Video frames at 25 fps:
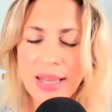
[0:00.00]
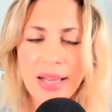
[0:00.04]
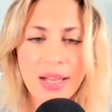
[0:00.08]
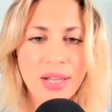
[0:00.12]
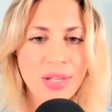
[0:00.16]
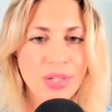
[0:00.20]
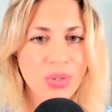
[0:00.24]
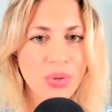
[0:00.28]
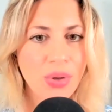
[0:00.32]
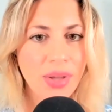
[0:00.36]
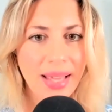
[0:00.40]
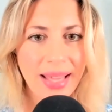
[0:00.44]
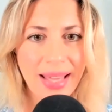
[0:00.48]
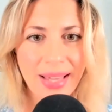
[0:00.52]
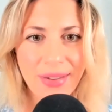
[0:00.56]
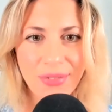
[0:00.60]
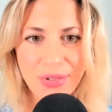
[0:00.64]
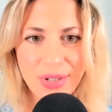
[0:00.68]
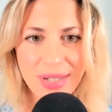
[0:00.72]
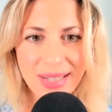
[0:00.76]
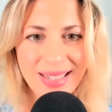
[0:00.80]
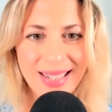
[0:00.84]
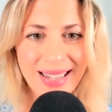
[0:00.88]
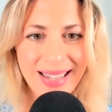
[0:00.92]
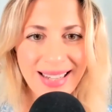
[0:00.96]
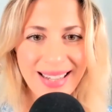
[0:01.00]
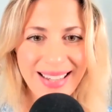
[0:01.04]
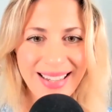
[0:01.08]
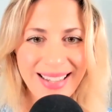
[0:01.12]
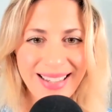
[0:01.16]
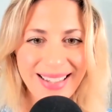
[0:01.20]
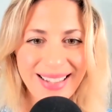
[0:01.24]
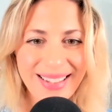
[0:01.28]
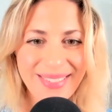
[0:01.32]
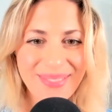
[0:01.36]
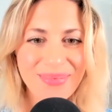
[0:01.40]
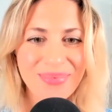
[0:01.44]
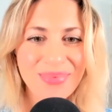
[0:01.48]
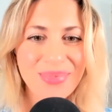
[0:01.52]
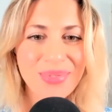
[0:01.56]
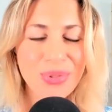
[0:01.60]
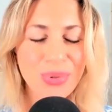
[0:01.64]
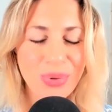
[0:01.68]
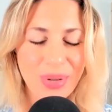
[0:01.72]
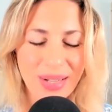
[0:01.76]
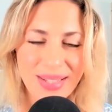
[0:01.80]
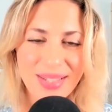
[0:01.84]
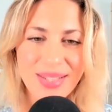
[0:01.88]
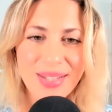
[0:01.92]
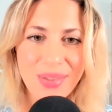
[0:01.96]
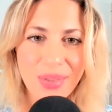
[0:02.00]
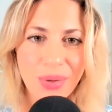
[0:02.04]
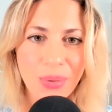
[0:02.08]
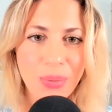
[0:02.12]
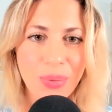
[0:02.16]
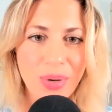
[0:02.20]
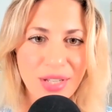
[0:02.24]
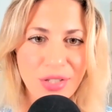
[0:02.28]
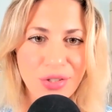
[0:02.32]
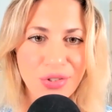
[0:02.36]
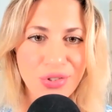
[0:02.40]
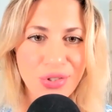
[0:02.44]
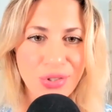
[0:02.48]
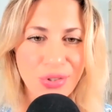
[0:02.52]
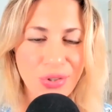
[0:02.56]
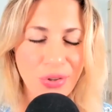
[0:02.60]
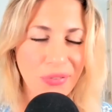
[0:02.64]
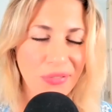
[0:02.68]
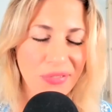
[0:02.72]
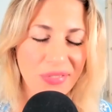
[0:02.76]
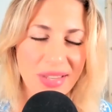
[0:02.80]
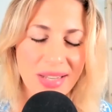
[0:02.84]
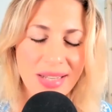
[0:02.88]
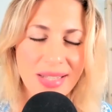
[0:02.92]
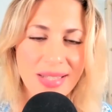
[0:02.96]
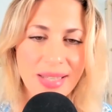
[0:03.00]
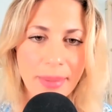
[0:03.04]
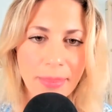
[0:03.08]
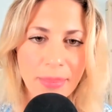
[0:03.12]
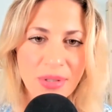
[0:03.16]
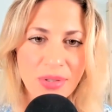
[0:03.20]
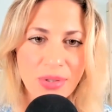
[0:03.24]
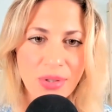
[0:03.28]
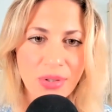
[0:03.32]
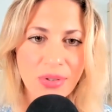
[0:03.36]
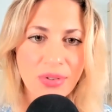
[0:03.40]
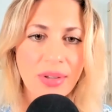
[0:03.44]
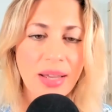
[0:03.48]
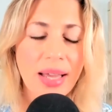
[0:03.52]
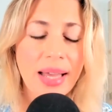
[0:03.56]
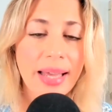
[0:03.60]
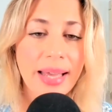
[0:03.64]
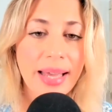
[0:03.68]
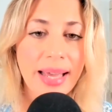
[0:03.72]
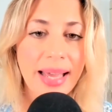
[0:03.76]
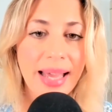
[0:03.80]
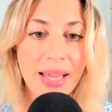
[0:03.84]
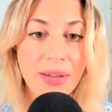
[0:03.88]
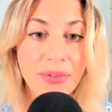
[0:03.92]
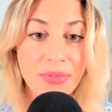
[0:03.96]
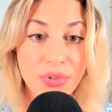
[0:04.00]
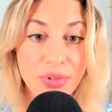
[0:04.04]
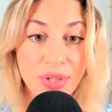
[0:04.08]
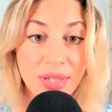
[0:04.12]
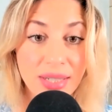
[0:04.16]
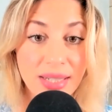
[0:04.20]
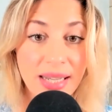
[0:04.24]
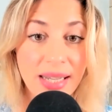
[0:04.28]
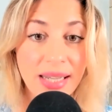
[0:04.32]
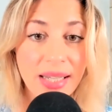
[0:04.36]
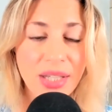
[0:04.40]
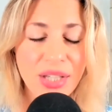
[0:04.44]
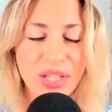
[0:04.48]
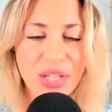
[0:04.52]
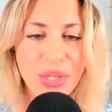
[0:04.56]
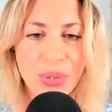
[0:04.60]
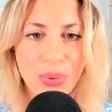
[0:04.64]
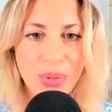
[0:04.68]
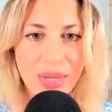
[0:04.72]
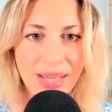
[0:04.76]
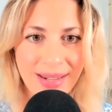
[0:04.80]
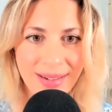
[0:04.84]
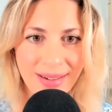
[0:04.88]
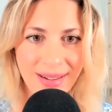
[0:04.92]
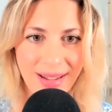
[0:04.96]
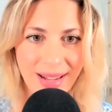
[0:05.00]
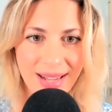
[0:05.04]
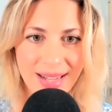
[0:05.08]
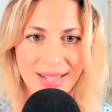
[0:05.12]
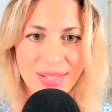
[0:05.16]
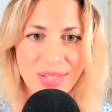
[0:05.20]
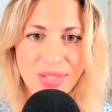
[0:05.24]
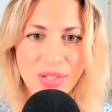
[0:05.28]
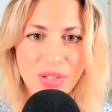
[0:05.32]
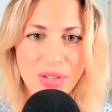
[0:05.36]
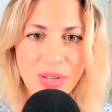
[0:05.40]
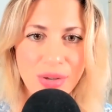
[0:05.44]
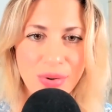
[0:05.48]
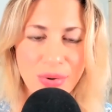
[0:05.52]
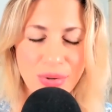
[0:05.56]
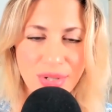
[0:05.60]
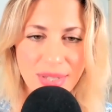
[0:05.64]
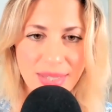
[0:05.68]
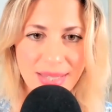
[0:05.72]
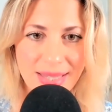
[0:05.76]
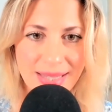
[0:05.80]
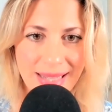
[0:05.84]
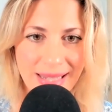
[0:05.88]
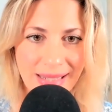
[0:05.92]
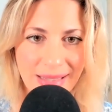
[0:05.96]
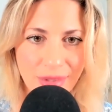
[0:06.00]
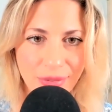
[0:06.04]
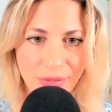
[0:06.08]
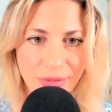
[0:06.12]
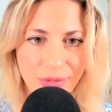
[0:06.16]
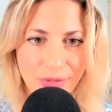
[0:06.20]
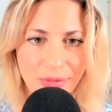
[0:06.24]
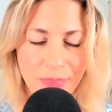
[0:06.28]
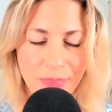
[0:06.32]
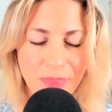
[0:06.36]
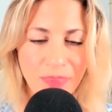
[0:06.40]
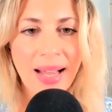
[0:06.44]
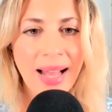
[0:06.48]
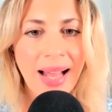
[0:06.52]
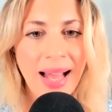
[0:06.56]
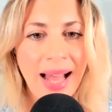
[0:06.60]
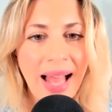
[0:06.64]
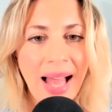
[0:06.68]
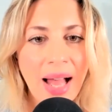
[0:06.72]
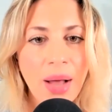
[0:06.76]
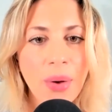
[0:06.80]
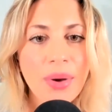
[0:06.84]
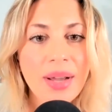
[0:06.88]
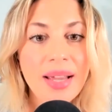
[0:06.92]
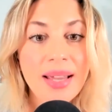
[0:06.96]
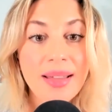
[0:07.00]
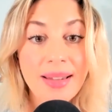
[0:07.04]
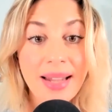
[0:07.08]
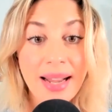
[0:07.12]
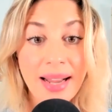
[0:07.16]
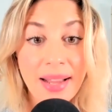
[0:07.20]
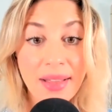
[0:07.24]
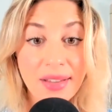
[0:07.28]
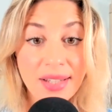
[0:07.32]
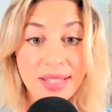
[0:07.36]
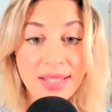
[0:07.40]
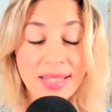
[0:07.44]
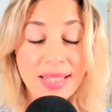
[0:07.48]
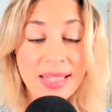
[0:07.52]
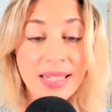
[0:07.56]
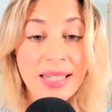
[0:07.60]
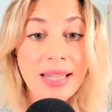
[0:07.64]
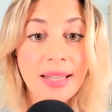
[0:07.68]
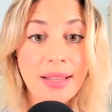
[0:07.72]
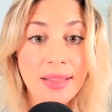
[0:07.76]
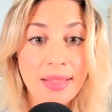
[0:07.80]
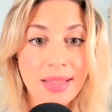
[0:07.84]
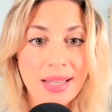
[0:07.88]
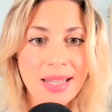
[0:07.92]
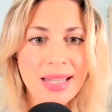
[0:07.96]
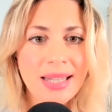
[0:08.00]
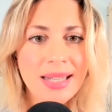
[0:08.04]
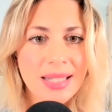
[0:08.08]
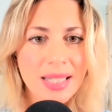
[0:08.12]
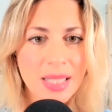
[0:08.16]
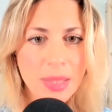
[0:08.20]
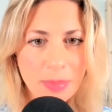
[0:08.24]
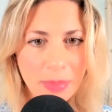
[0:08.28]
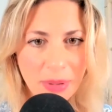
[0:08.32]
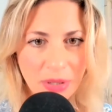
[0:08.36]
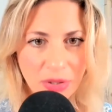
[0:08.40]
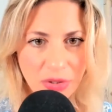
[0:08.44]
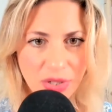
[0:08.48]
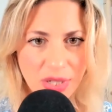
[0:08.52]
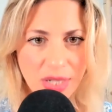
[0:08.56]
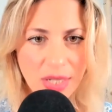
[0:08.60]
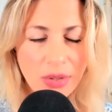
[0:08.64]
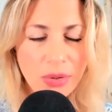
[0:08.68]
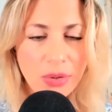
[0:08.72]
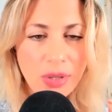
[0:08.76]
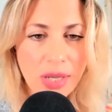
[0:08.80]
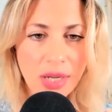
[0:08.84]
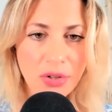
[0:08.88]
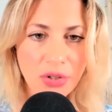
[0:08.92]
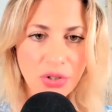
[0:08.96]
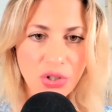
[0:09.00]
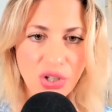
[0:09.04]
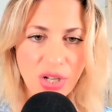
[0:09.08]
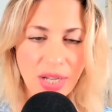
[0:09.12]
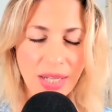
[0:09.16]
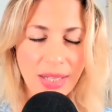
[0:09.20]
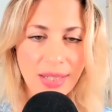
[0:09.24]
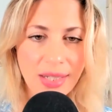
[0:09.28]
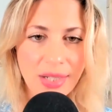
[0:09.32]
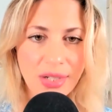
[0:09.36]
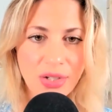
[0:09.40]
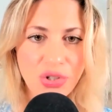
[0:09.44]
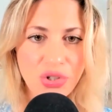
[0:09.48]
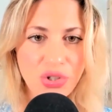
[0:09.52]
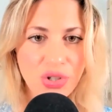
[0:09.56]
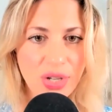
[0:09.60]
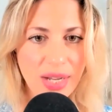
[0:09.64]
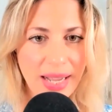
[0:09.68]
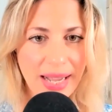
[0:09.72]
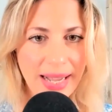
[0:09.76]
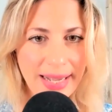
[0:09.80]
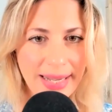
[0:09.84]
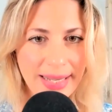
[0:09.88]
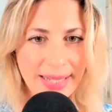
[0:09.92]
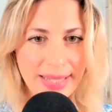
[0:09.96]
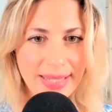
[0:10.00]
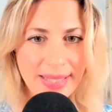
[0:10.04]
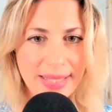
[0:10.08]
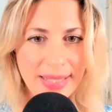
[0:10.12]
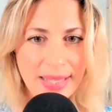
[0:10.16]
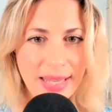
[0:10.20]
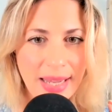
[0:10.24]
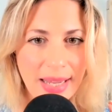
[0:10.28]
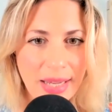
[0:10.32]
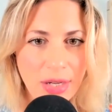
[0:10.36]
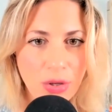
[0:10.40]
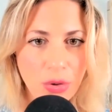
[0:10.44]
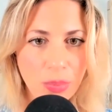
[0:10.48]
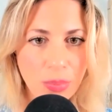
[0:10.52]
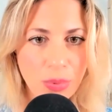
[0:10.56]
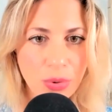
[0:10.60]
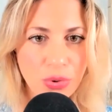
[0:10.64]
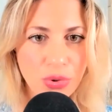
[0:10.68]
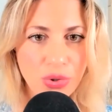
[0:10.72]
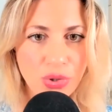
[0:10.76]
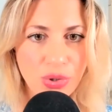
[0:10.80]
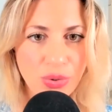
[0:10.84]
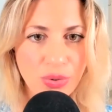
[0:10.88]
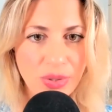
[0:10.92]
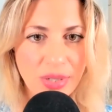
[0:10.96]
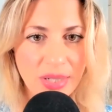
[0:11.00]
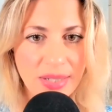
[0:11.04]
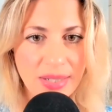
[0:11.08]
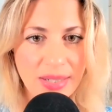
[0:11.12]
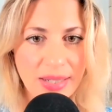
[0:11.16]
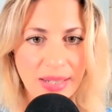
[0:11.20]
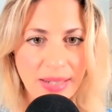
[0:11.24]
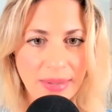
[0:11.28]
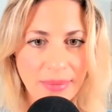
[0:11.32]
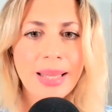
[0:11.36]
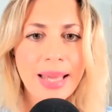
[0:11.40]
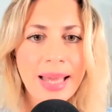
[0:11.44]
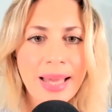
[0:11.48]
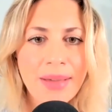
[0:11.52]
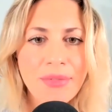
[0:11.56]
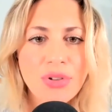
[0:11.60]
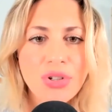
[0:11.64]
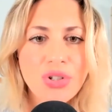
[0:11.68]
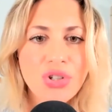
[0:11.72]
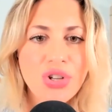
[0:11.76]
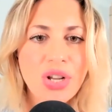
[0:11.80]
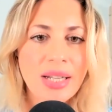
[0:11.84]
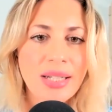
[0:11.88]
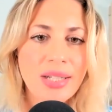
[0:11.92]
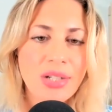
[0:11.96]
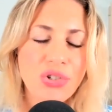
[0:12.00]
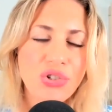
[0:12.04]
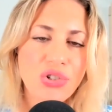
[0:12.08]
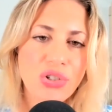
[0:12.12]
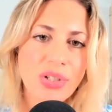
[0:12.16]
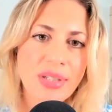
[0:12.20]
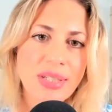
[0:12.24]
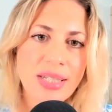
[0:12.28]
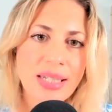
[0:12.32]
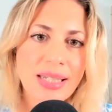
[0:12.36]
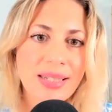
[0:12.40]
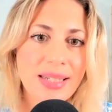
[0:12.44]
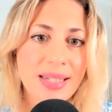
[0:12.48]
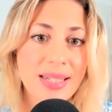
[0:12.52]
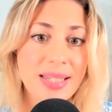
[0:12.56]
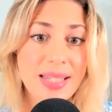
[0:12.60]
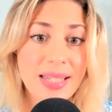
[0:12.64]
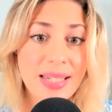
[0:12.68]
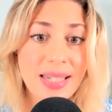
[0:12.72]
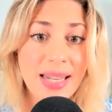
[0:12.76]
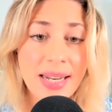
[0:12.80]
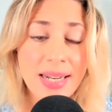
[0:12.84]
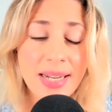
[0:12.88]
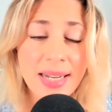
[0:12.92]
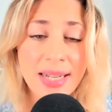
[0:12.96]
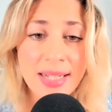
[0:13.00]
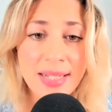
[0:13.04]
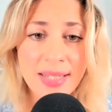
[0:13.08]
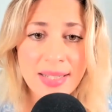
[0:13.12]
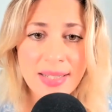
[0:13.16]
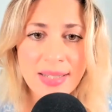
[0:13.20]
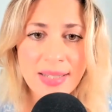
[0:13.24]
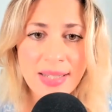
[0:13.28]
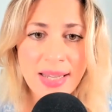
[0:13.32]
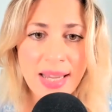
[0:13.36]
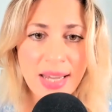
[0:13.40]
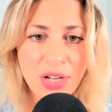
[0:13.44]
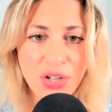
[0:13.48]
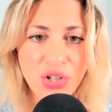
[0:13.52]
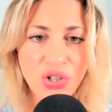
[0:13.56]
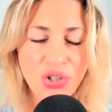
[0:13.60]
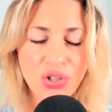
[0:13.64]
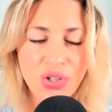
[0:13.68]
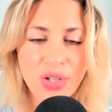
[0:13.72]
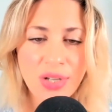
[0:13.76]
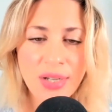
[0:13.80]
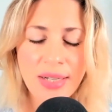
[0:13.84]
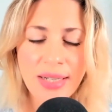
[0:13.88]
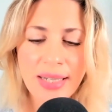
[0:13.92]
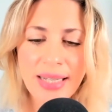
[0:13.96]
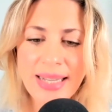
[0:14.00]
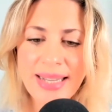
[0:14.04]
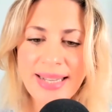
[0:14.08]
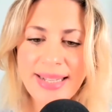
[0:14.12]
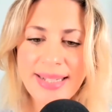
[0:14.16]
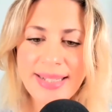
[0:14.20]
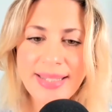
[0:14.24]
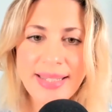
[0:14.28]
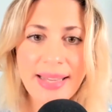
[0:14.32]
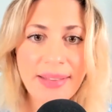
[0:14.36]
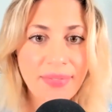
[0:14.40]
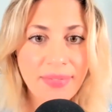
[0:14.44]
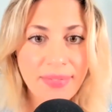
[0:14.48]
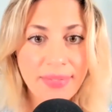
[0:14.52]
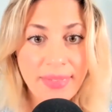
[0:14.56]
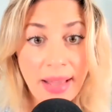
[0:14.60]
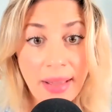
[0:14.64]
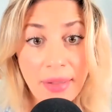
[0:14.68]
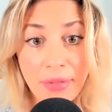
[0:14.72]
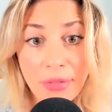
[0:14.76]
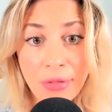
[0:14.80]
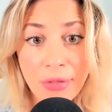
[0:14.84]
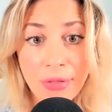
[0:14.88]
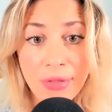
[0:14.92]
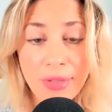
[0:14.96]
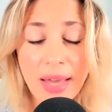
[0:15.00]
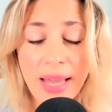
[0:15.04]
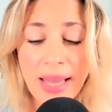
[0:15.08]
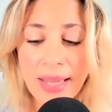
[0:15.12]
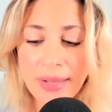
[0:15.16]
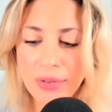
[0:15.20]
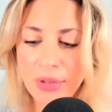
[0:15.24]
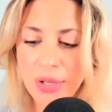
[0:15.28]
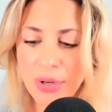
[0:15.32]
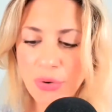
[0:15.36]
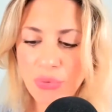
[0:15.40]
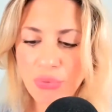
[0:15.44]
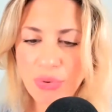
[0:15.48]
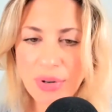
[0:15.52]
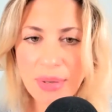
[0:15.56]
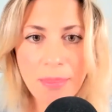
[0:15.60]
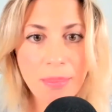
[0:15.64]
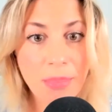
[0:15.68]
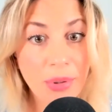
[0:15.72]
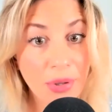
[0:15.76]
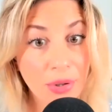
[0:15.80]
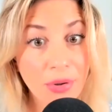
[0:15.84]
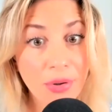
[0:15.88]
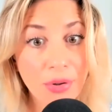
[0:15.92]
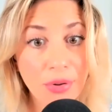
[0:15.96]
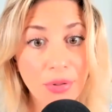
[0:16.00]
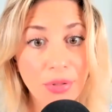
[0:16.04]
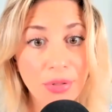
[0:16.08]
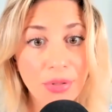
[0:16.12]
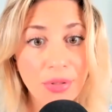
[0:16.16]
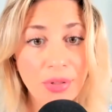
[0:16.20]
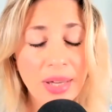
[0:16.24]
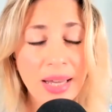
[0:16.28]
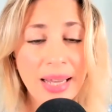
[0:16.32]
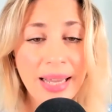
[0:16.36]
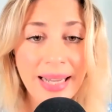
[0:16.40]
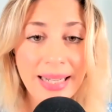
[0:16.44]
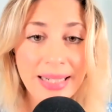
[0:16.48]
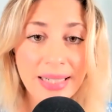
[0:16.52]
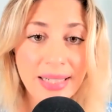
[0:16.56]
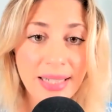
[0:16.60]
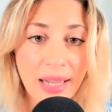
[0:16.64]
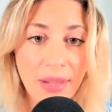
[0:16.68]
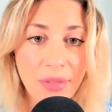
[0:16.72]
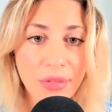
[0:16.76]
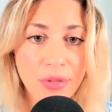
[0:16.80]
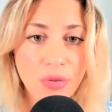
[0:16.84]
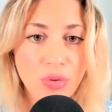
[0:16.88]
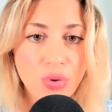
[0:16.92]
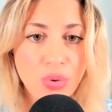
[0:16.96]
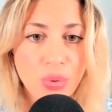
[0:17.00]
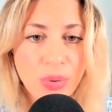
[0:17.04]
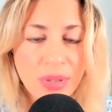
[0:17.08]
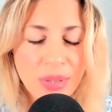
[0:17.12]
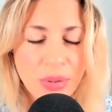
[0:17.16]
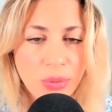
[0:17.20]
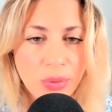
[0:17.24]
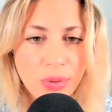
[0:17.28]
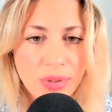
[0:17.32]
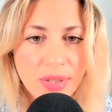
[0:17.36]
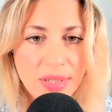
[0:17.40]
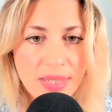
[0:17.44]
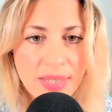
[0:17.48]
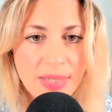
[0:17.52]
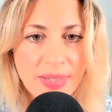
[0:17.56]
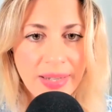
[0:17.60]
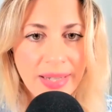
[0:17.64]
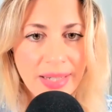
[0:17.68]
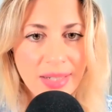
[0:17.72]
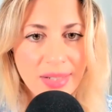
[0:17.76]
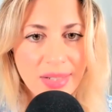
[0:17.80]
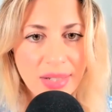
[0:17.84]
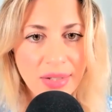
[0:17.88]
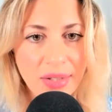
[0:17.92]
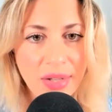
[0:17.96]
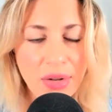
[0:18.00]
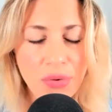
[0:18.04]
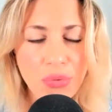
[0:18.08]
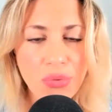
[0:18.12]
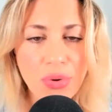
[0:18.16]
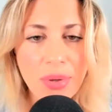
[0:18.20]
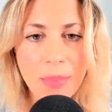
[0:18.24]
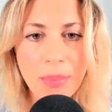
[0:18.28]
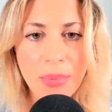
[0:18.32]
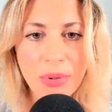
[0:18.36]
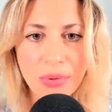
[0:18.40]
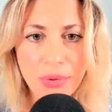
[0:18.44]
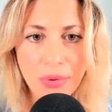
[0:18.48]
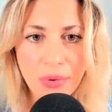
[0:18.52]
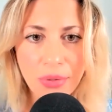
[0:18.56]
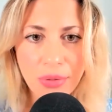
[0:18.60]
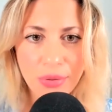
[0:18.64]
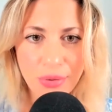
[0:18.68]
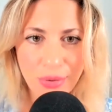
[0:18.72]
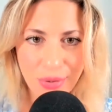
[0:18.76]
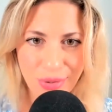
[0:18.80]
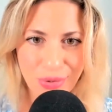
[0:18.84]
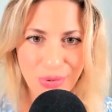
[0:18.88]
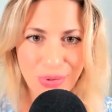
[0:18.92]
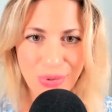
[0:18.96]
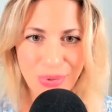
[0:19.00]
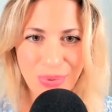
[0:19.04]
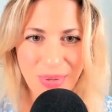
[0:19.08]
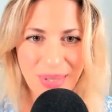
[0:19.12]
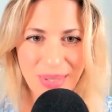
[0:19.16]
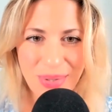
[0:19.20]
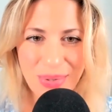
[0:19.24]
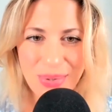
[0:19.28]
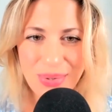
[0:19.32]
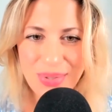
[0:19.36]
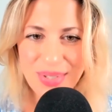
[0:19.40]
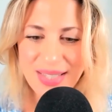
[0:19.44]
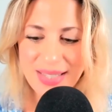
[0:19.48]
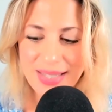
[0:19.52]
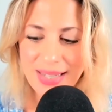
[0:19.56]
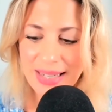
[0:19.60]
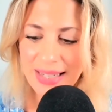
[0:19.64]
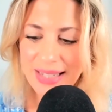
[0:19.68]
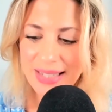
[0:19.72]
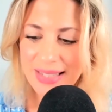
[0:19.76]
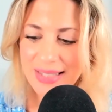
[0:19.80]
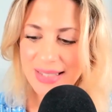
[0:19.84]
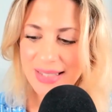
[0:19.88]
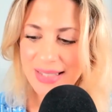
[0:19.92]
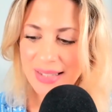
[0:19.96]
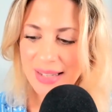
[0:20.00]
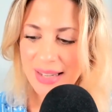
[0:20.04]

So every day, to answer the question of this episode, every day you can ask yourself, how can I see this particular challenge as an opportunity? Every challenge indeed is an initiation, is a death and a rebirth, a death to an old state and a rebirth to a new state.